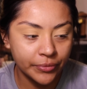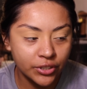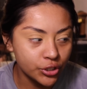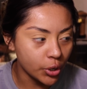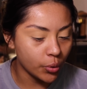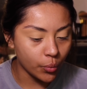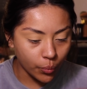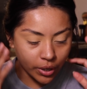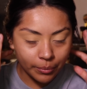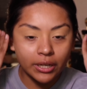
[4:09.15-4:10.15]
So
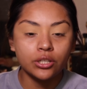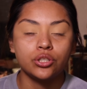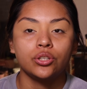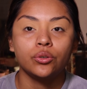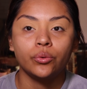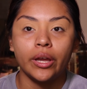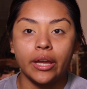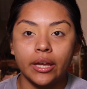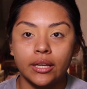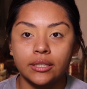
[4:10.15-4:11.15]
what I'm gonna do
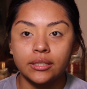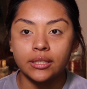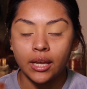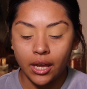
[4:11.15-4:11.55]
is